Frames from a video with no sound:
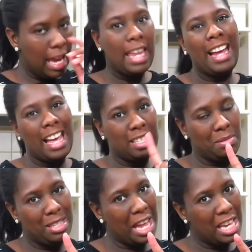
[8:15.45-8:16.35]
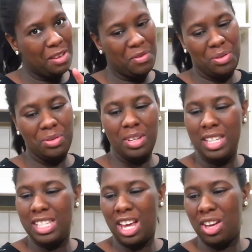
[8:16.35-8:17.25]
And I got some snacky food.
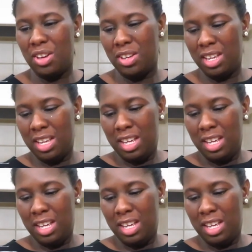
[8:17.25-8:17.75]
So